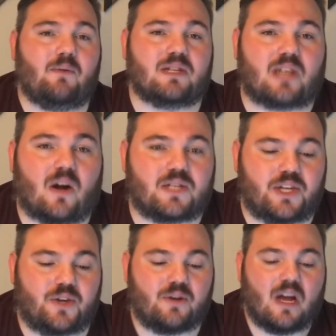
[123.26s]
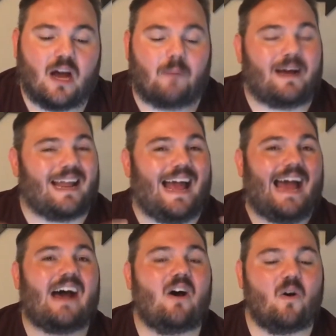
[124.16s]
I want to talk to you about
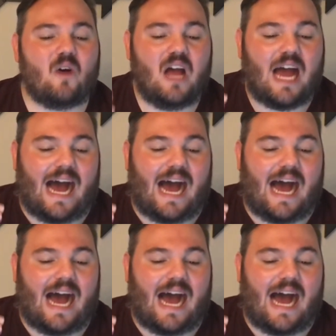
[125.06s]
how